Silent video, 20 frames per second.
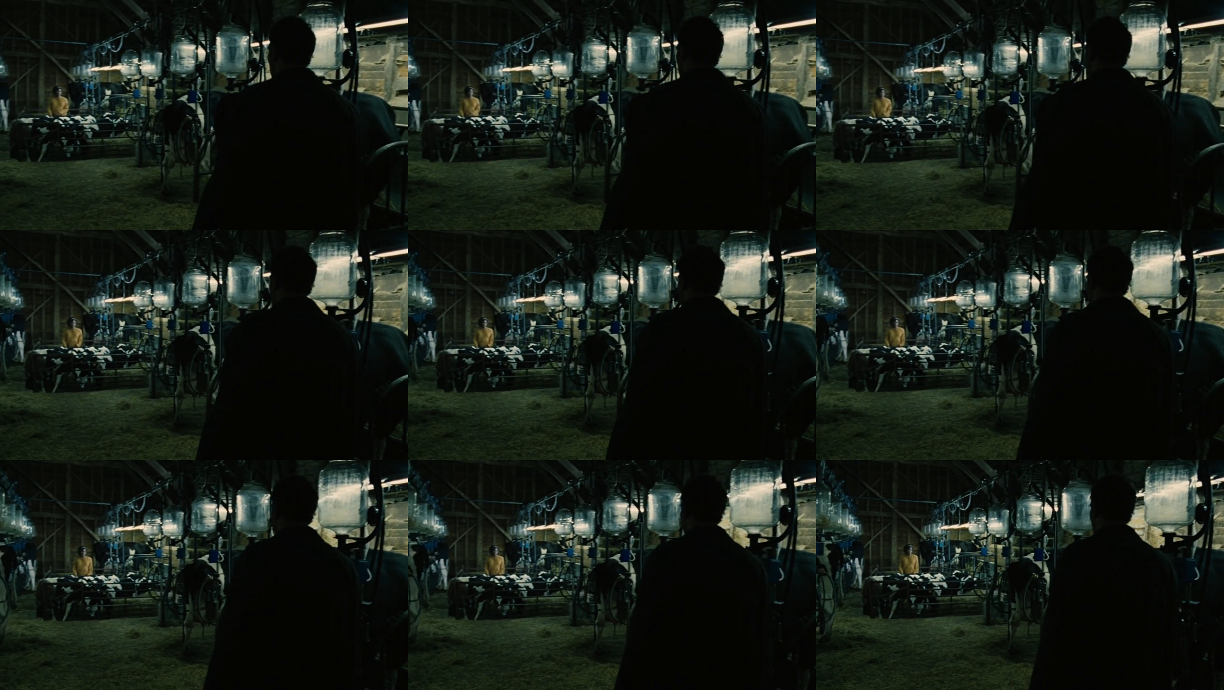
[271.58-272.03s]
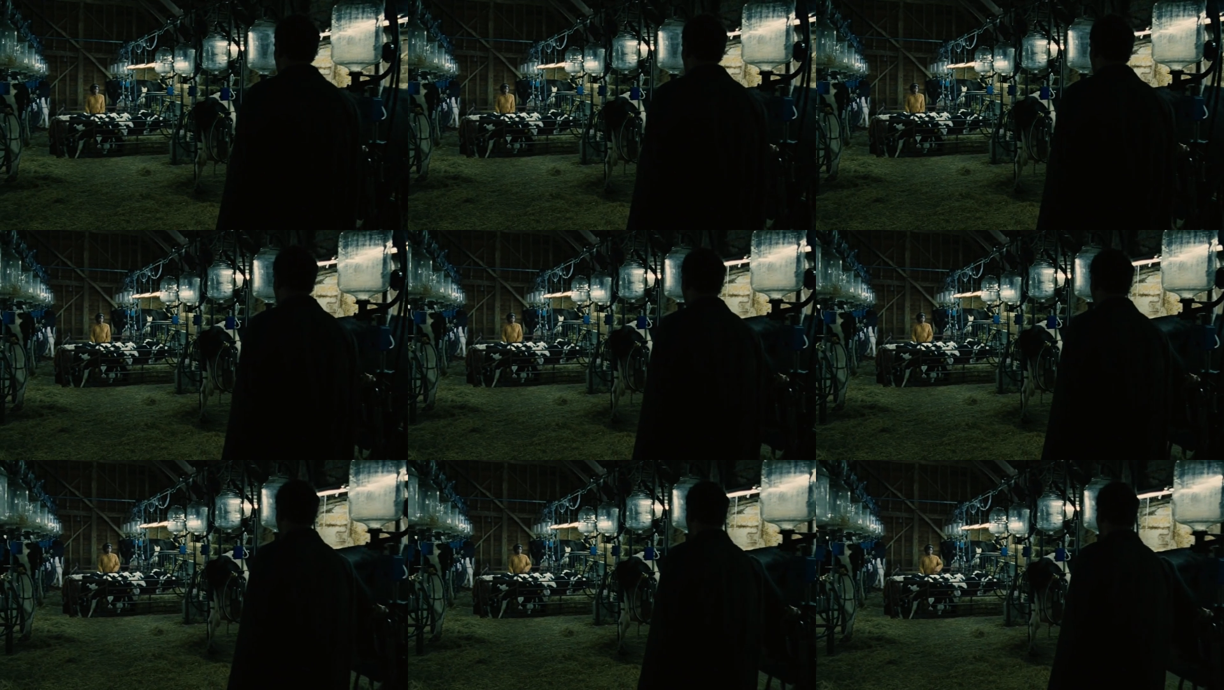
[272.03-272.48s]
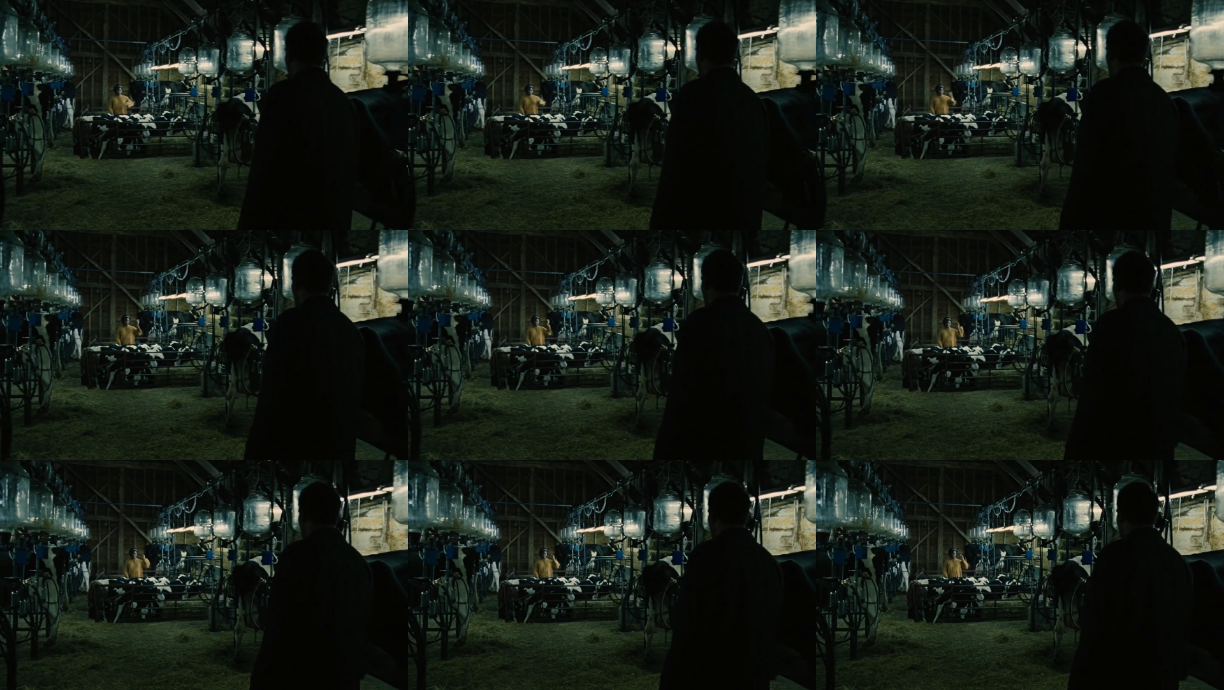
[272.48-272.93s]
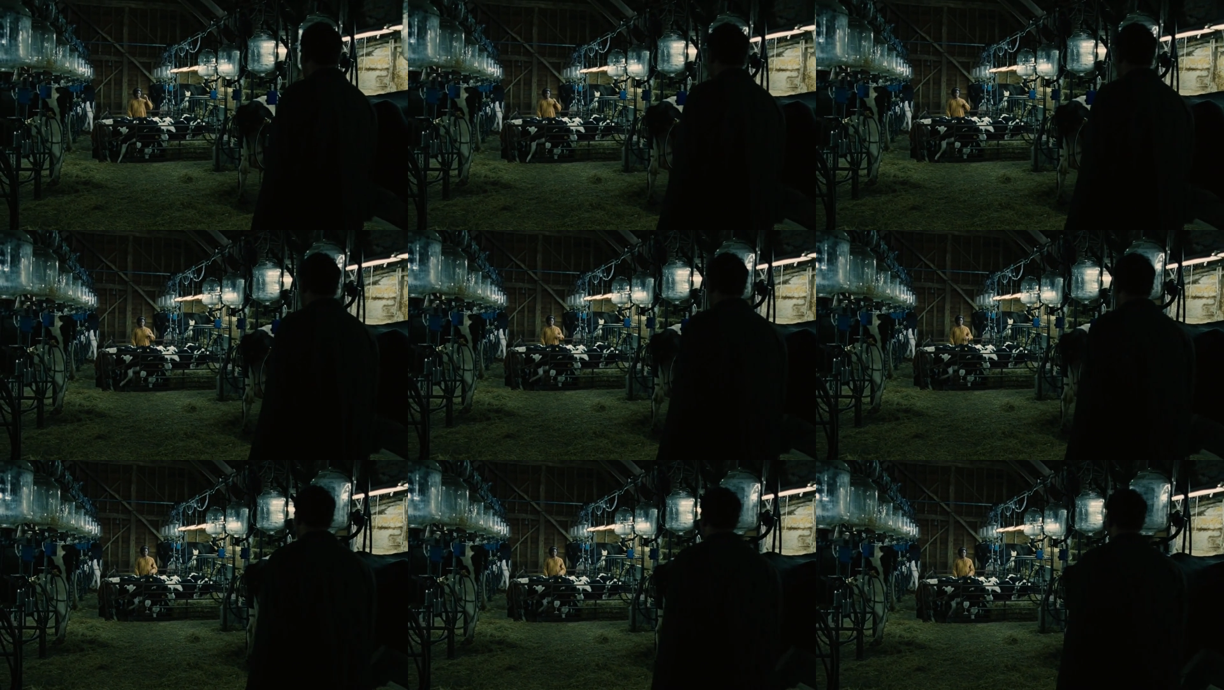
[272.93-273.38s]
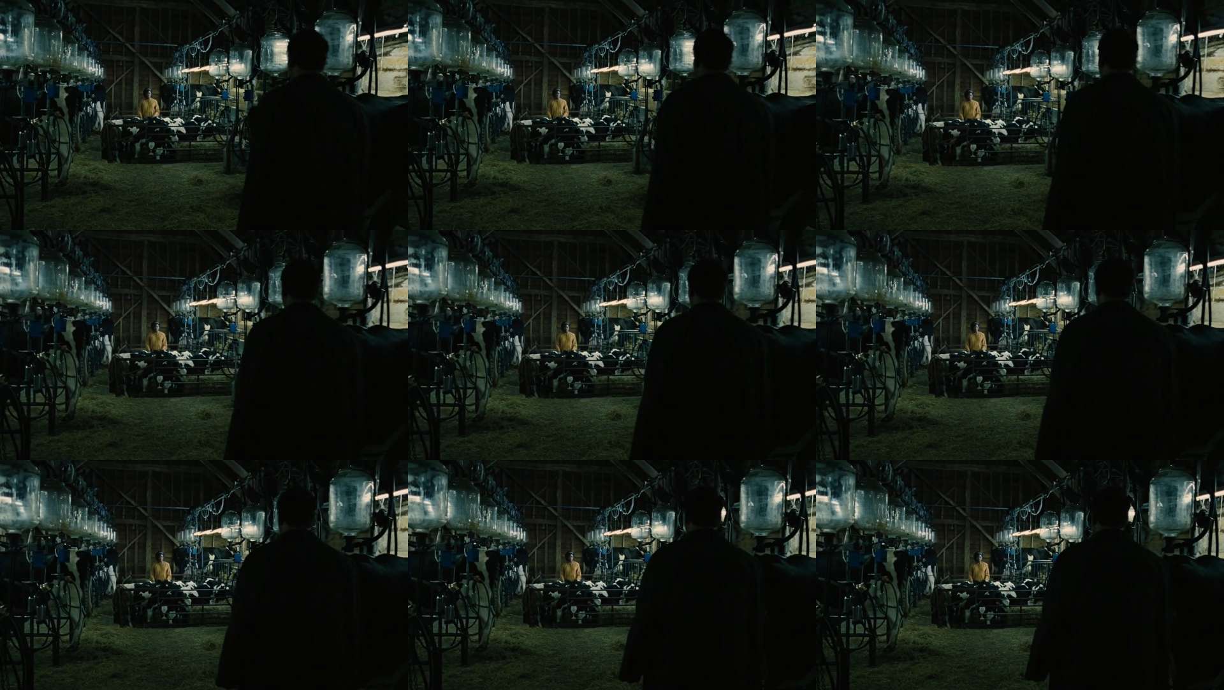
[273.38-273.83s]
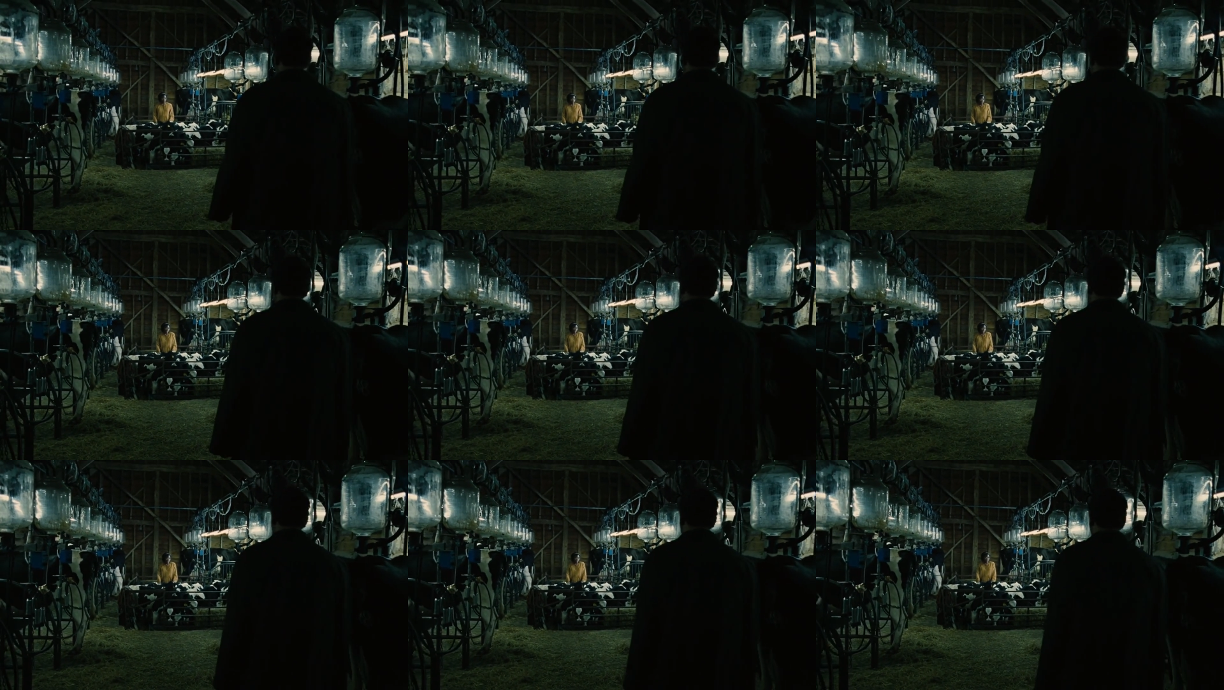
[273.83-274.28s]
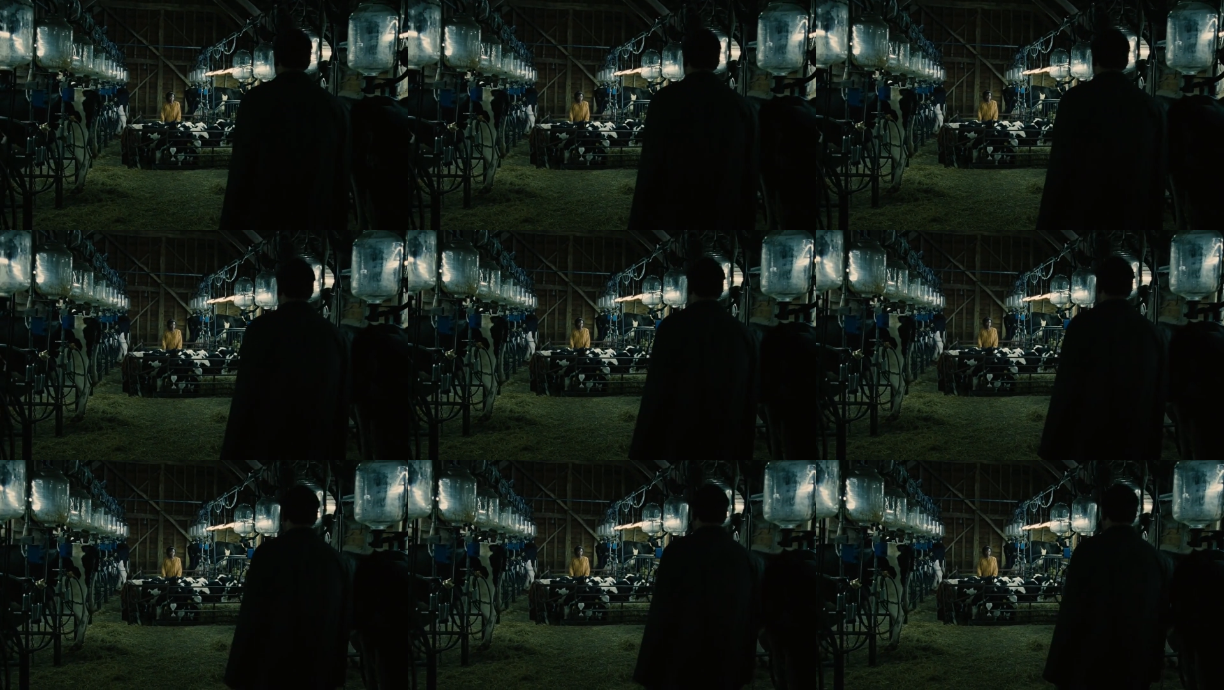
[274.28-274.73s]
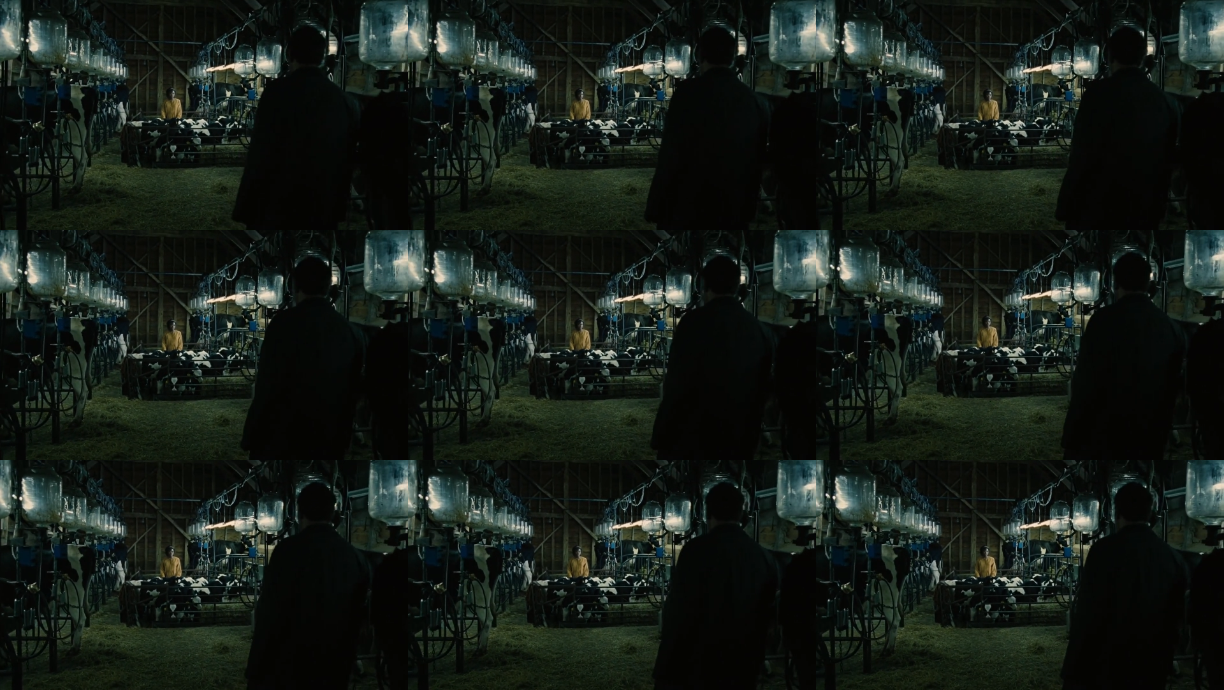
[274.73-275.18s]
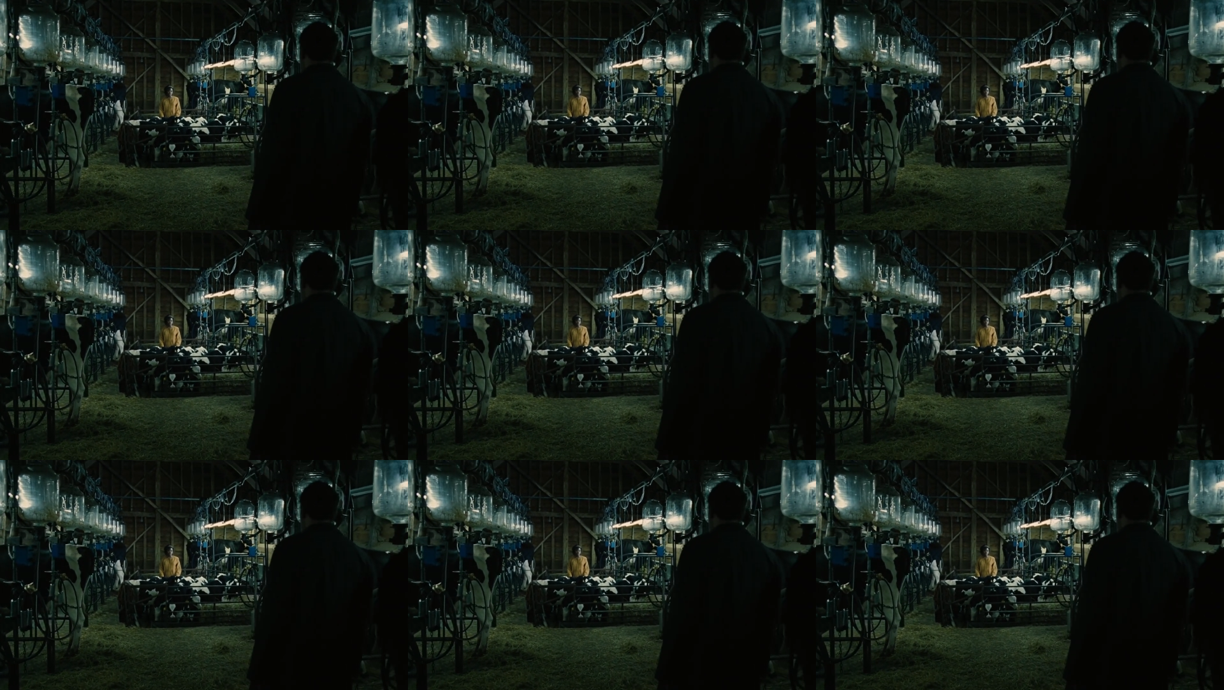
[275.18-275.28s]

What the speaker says: Nobody's mouth can be seen.